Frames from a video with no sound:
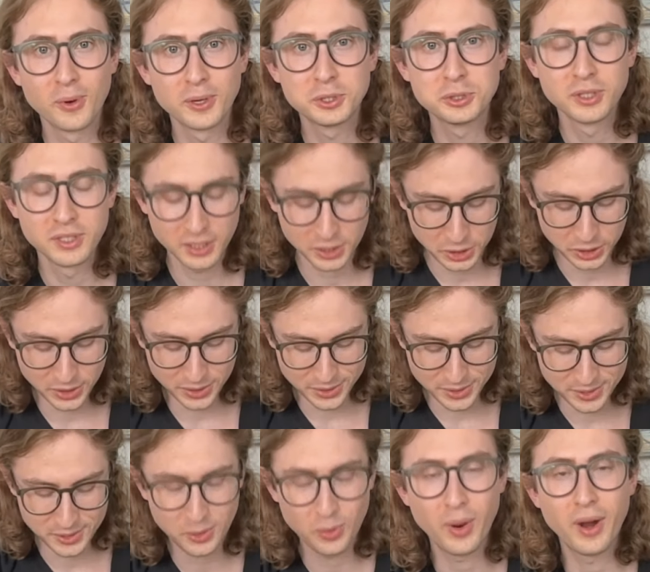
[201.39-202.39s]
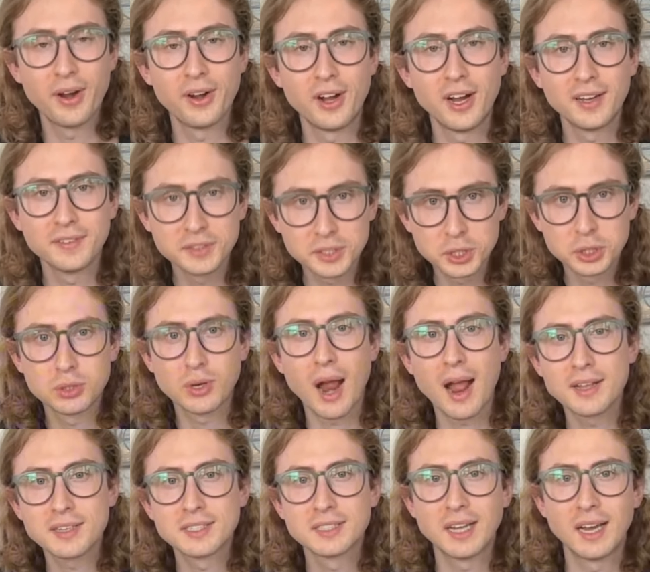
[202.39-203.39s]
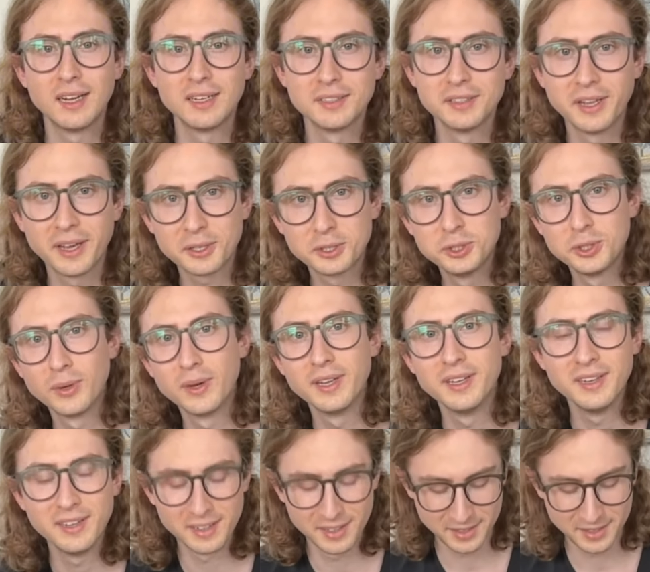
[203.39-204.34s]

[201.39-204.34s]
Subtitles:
traditional squared off Strat style neck joint.